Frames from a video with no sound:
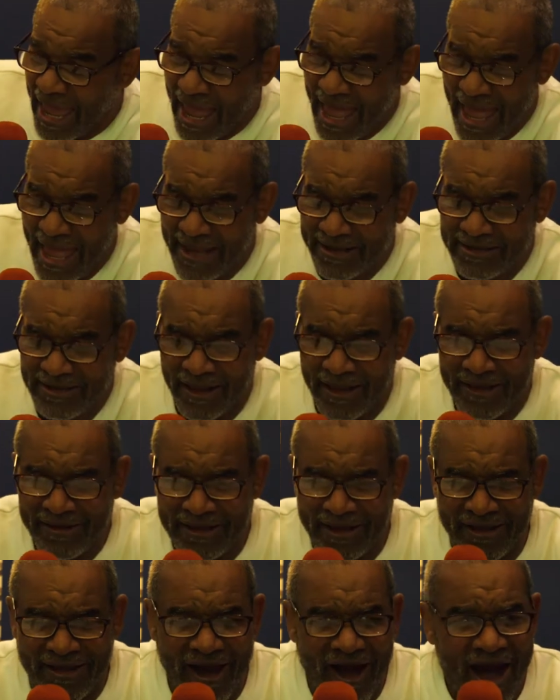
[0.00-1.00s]
And
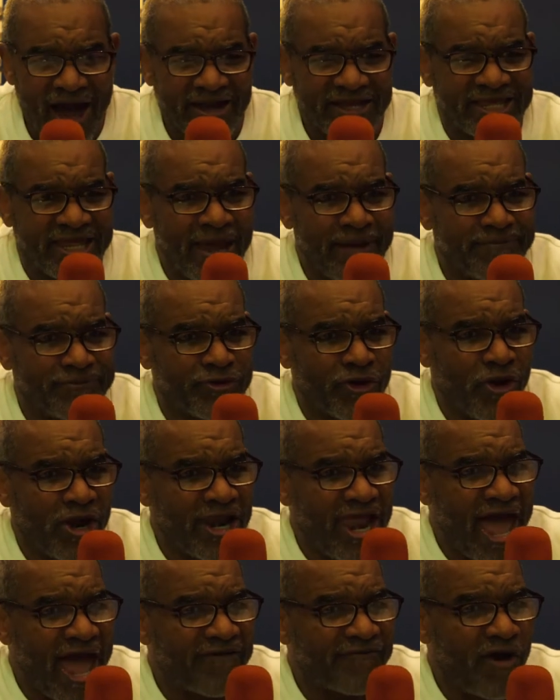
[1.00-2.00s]
God kept her
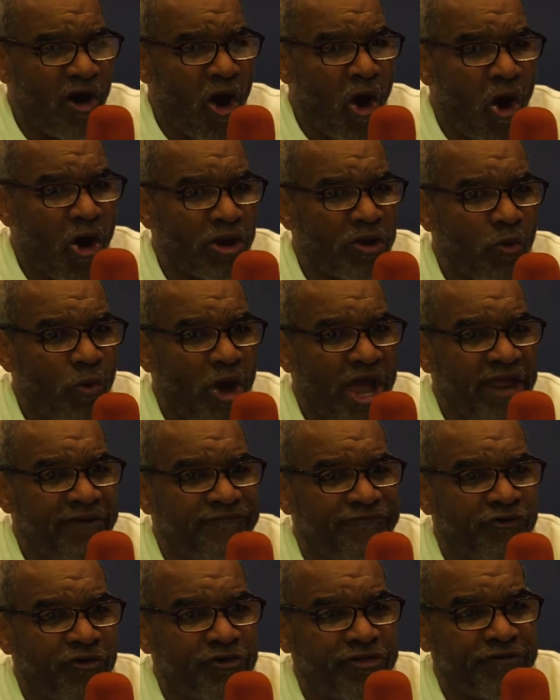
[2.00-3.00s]
alive all the way
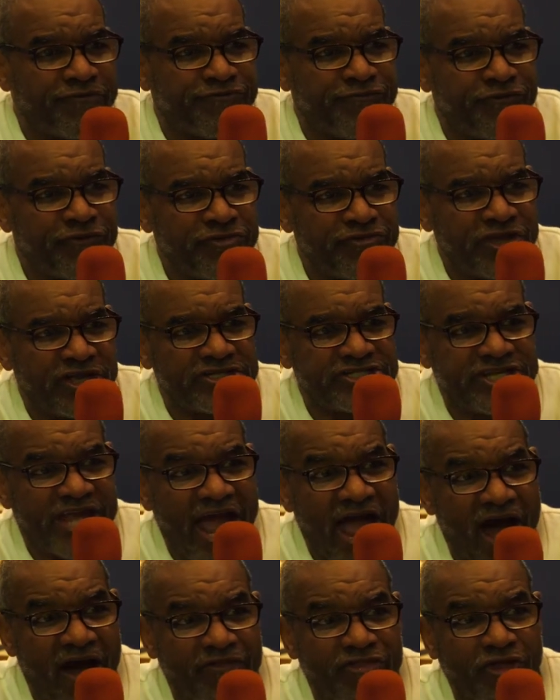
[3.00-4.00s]
for the, the
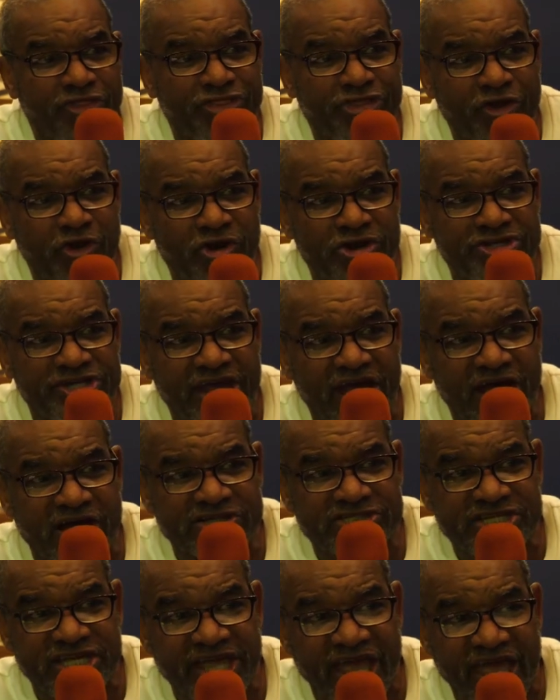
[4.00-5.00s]
child, the third
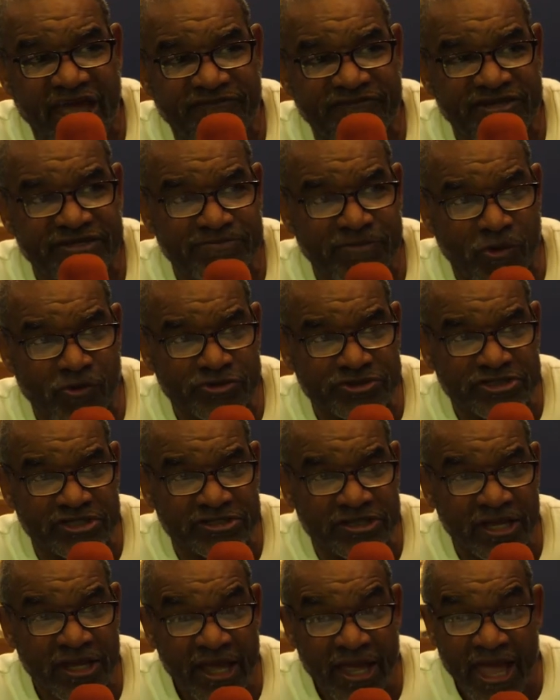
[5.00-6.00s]
child she had is
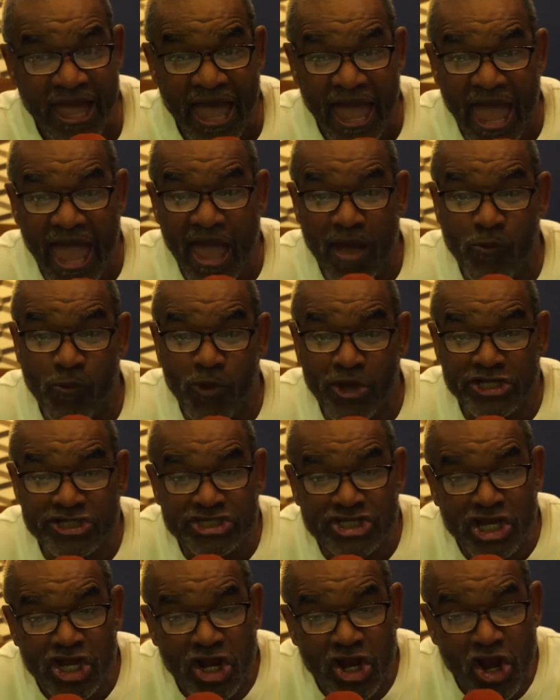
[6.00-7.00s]
Moses. And when
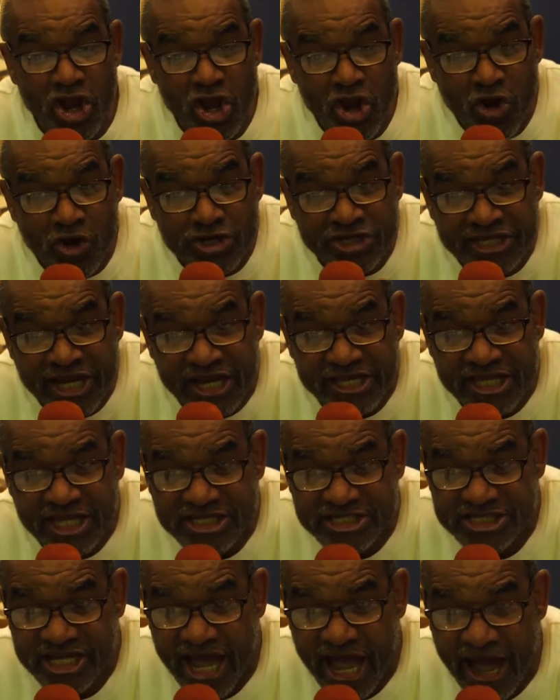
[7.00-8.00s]
she looked at
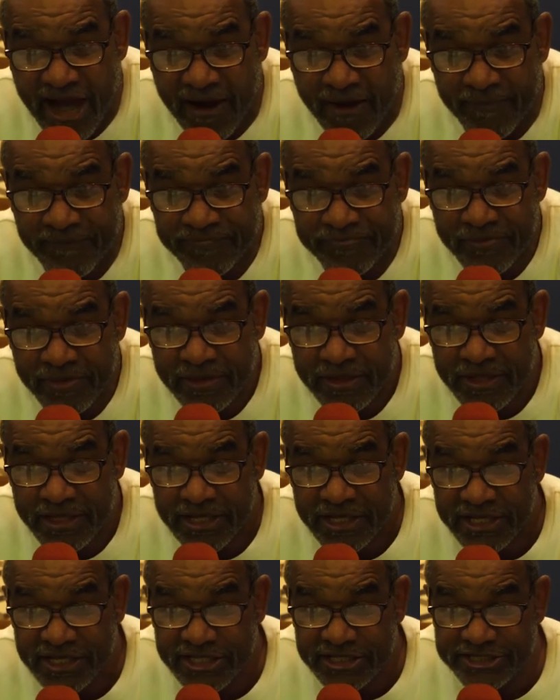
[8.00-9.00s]
the child,
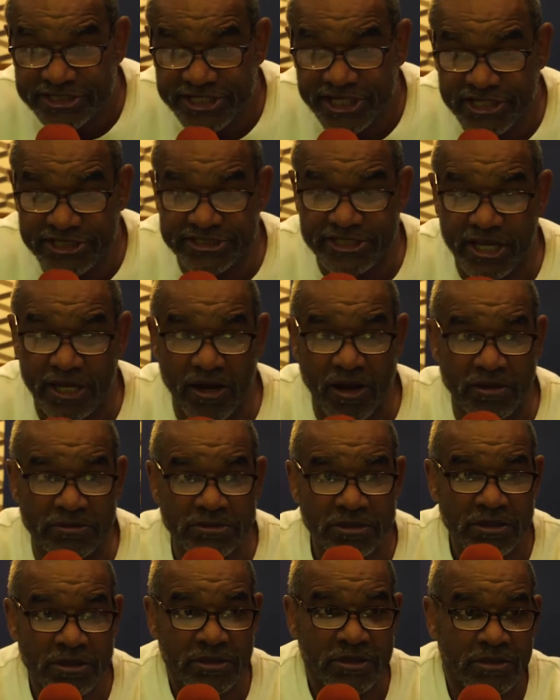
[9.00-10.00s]
she said,
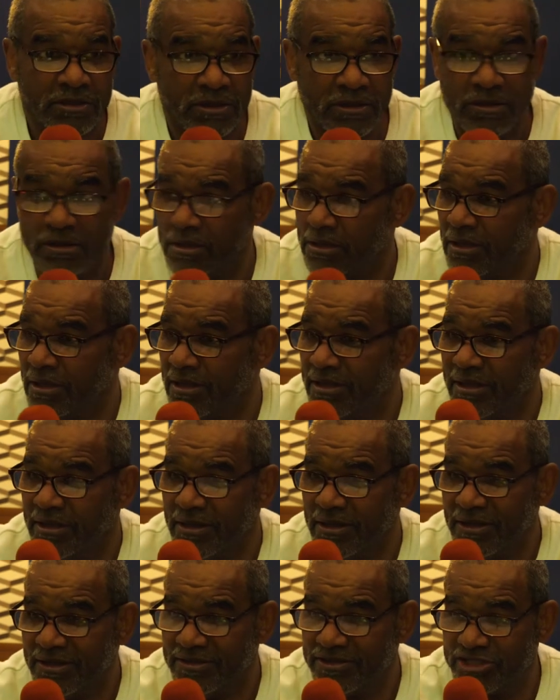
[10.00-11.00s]

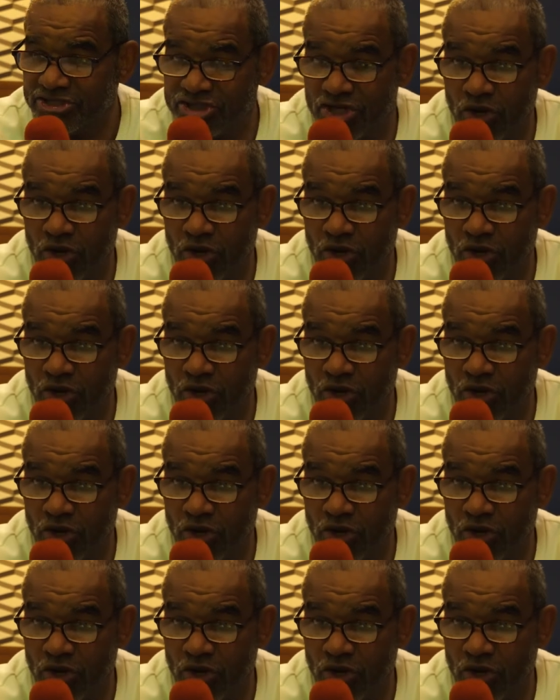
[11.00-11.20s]
the